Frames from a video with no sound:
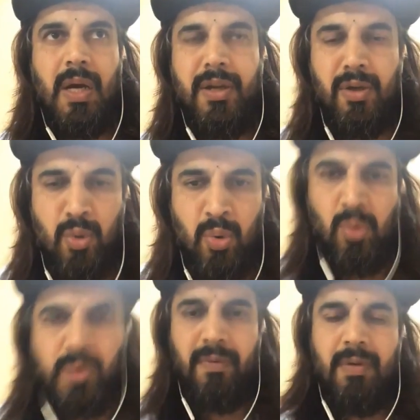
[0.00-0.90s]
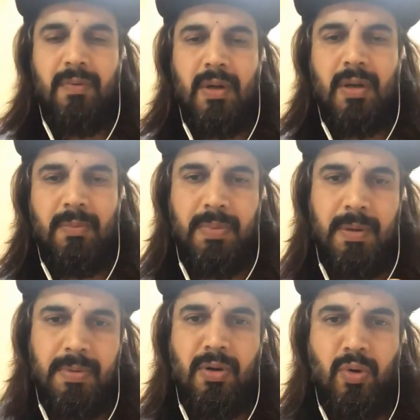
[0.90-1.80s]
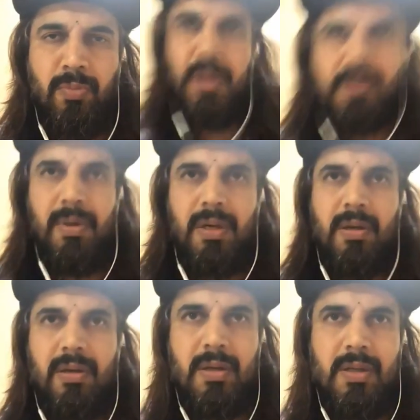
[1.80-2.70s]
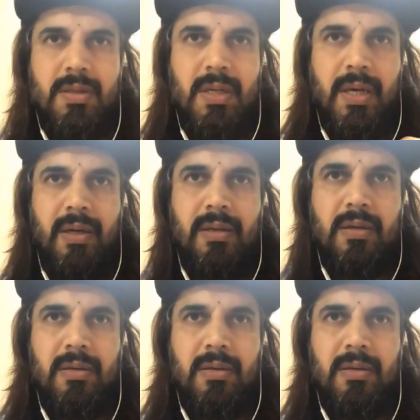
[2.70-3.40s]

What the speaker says: I know everyone and people know me but it's like